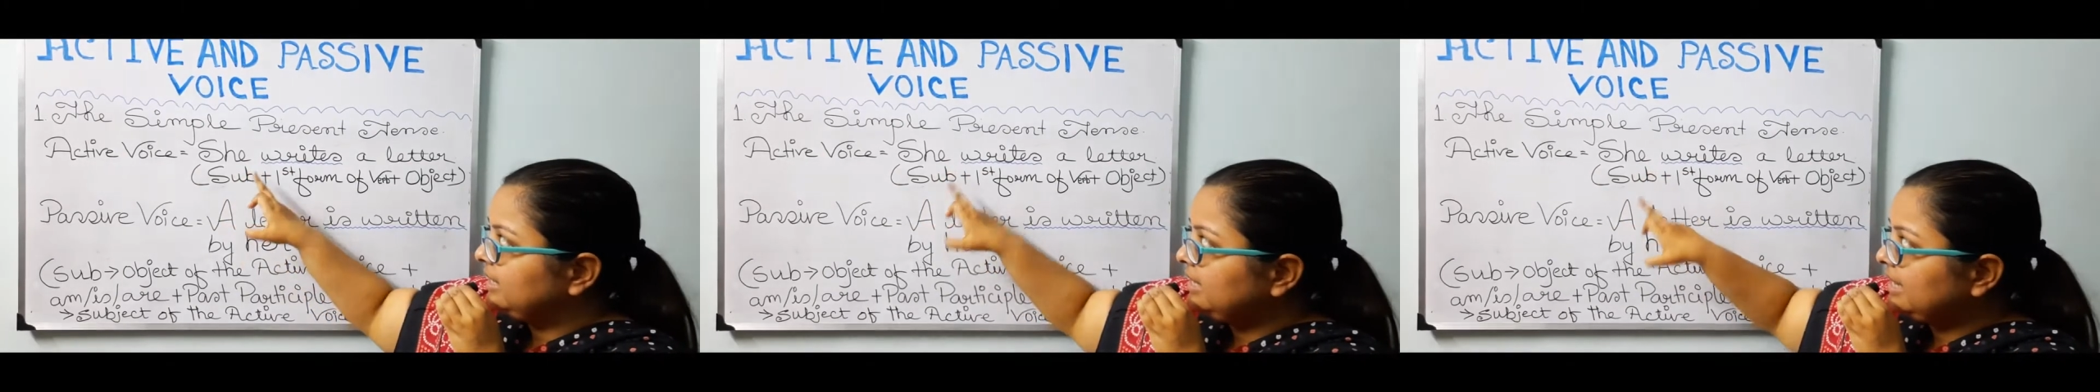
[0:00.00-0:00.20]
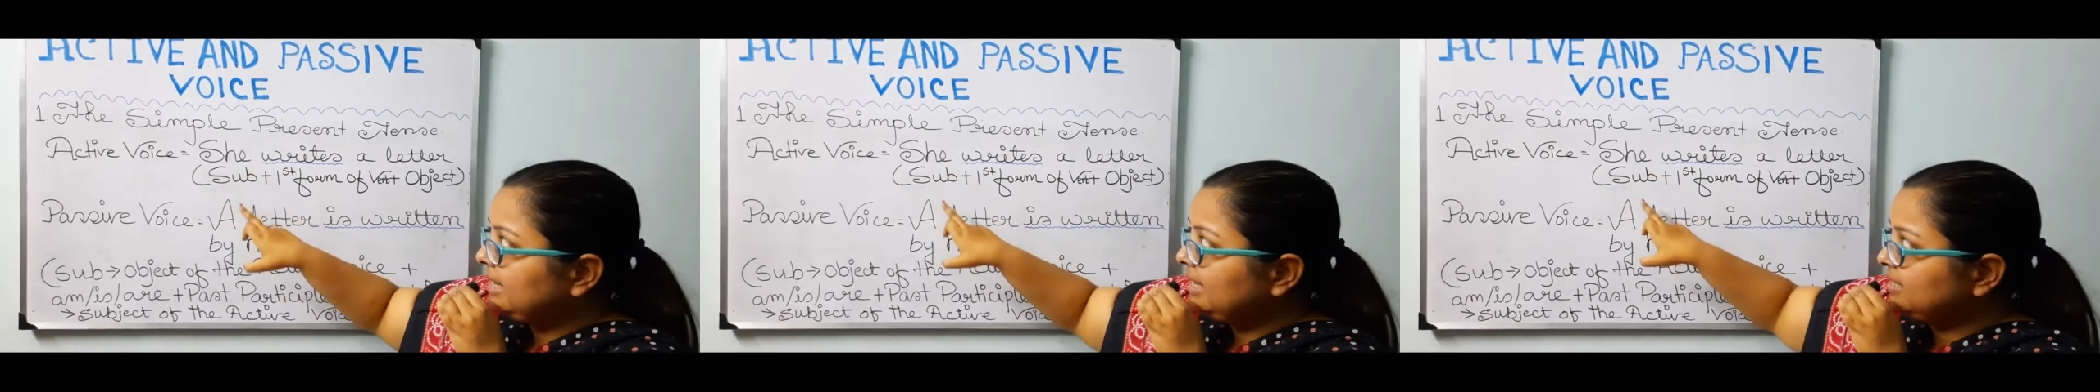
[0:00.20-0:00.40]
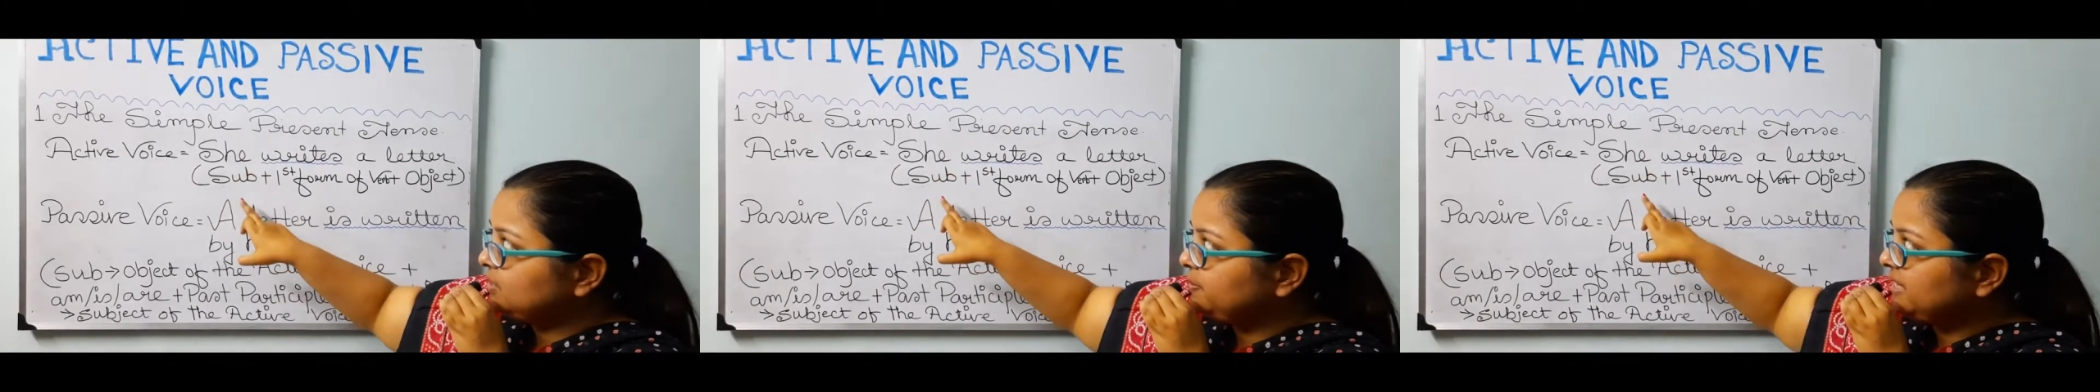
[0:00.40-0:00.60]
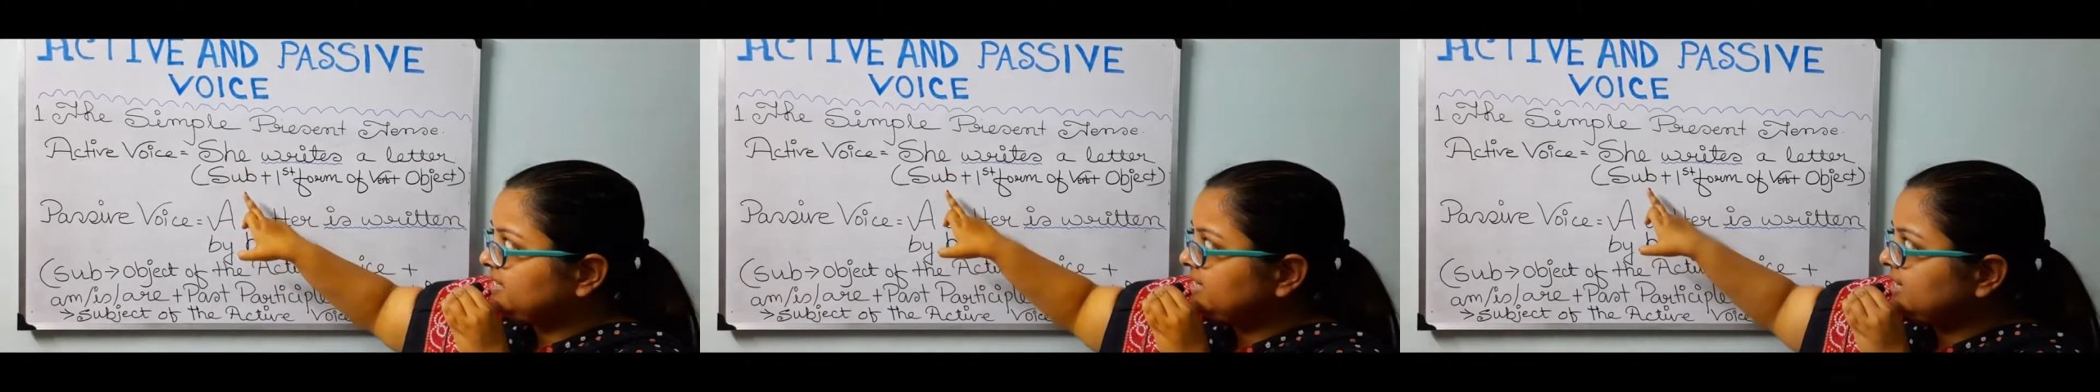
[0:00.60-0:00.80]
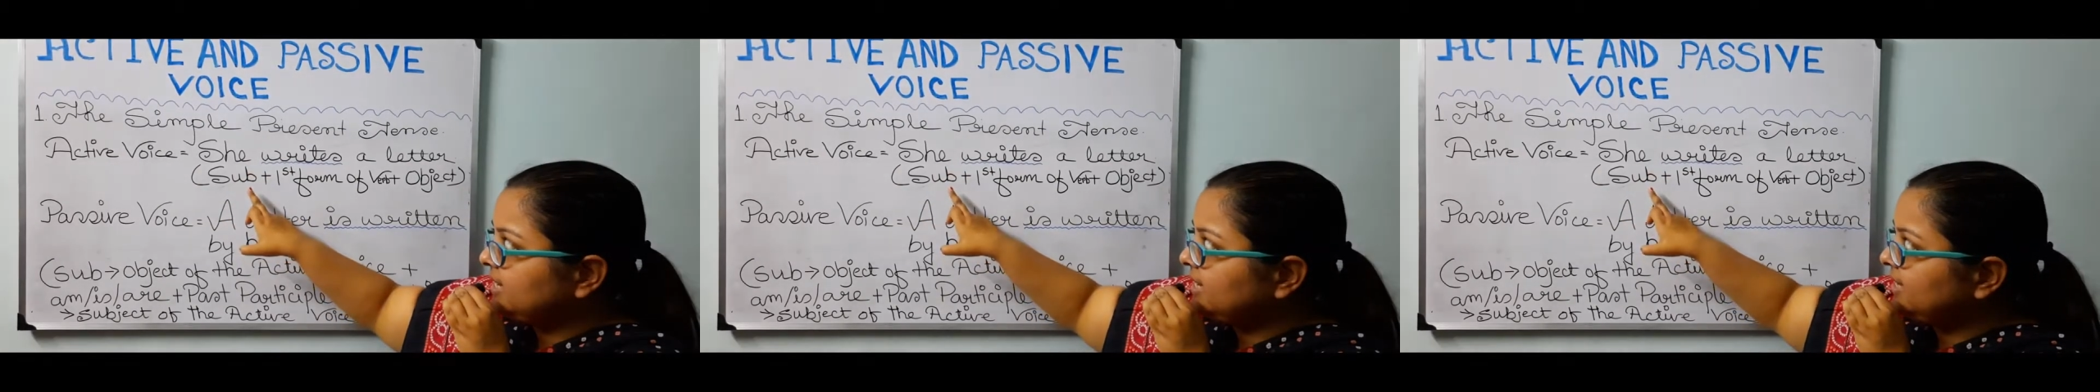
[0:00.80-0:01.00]
is
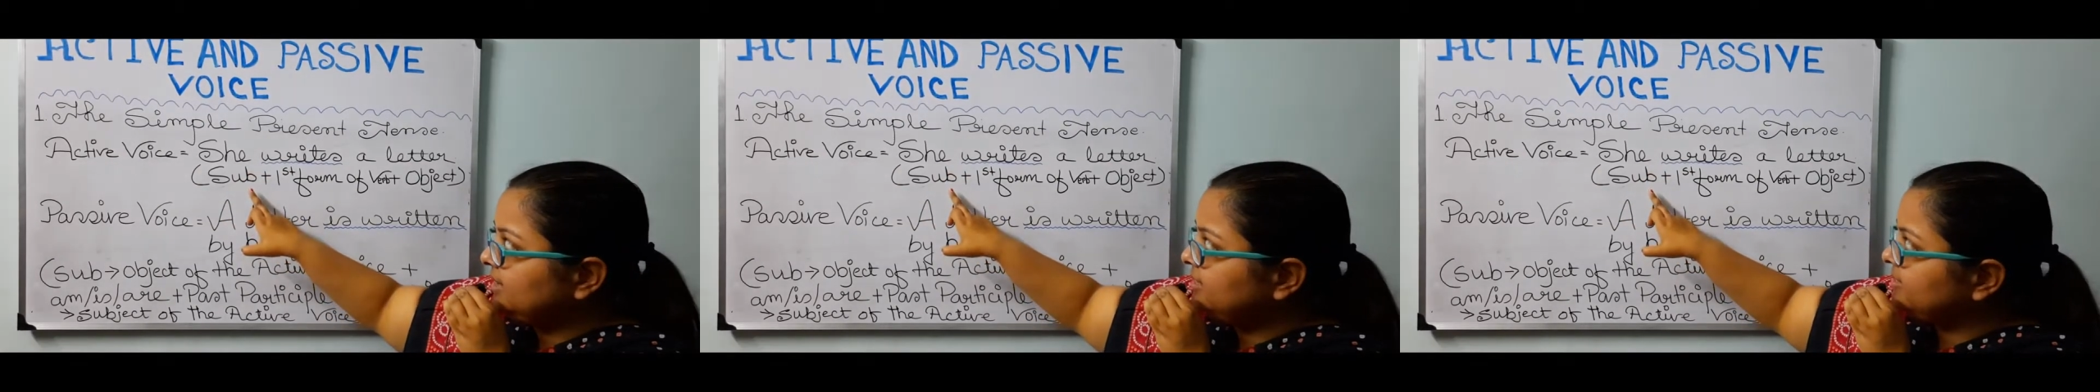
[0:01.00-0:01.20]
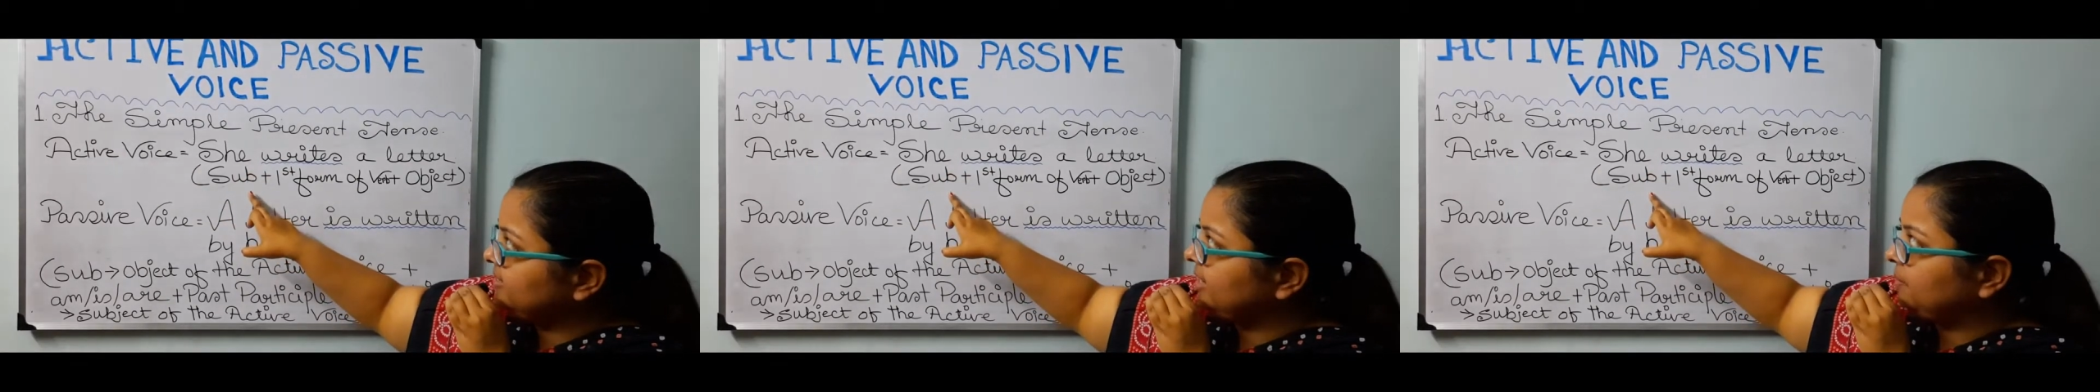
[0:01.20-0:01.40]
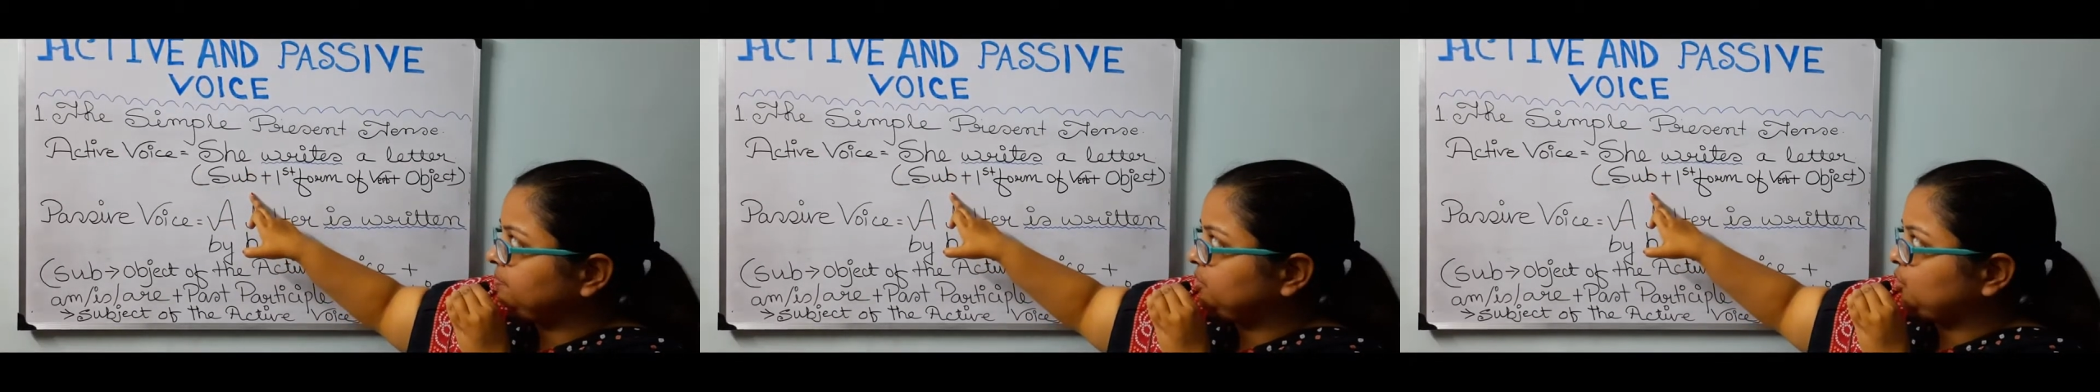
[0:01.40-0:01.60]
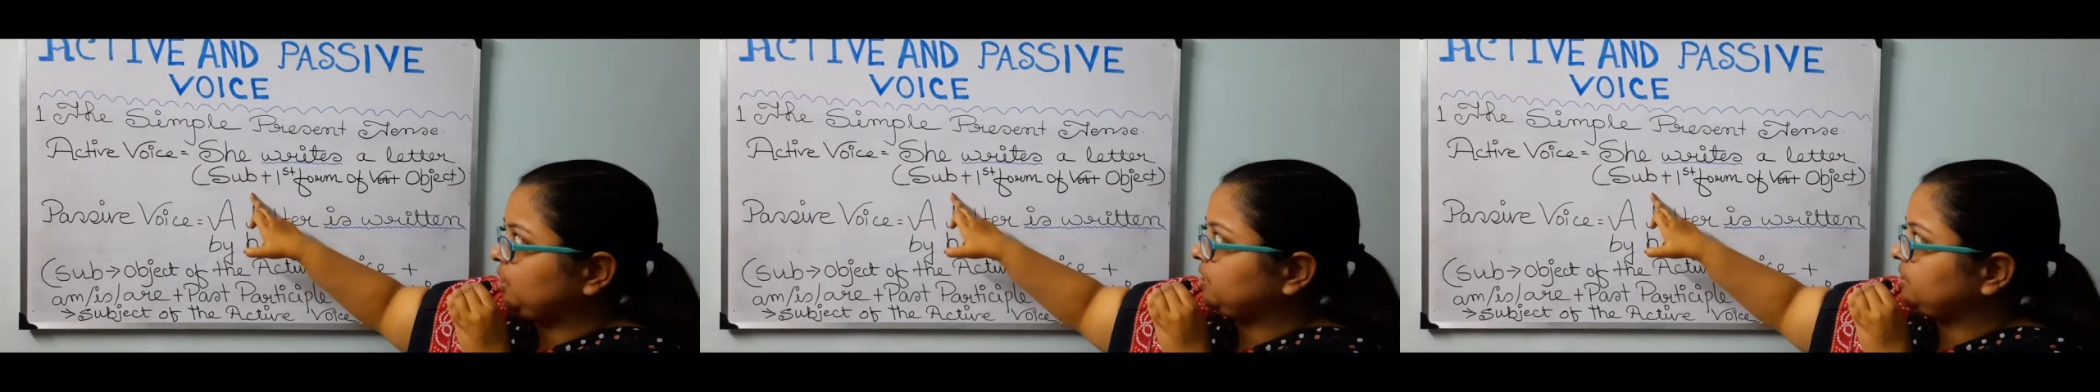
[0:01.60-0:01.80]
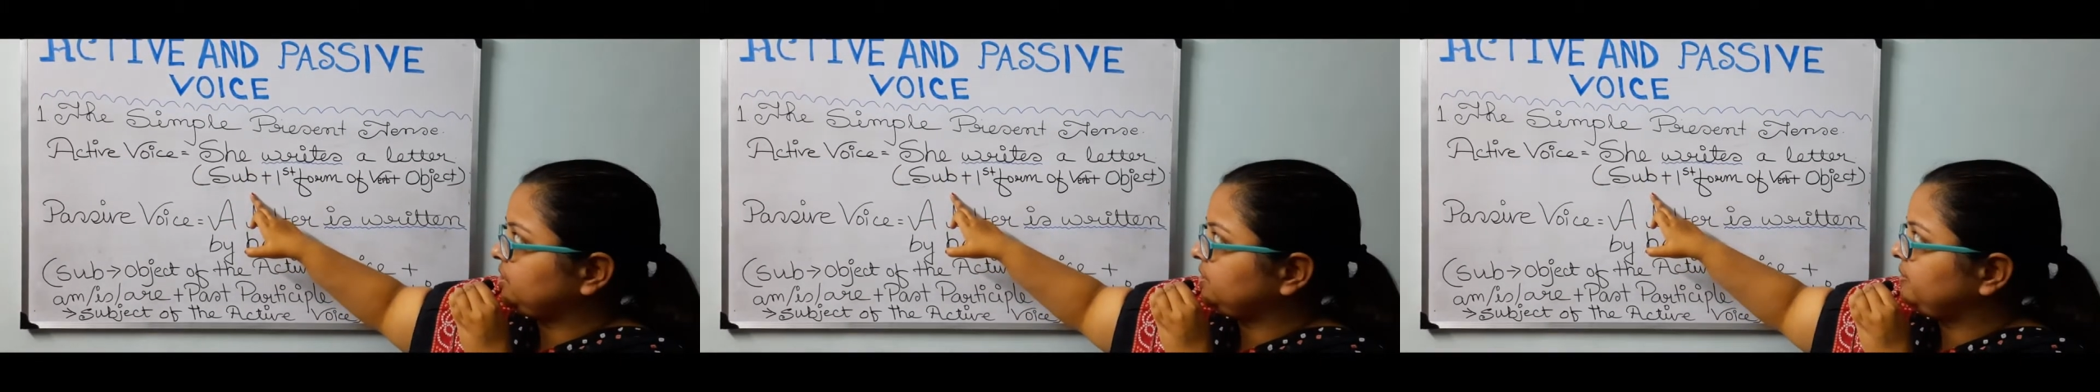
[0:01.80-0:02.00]
basically the
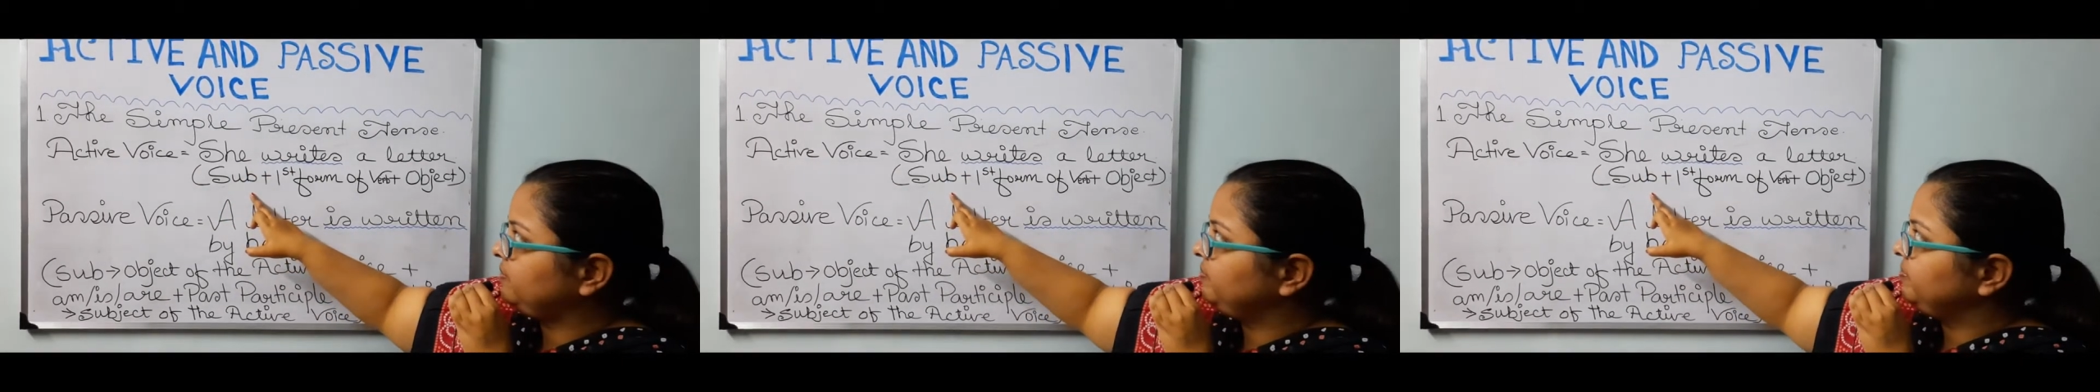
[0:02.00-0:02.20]
subject.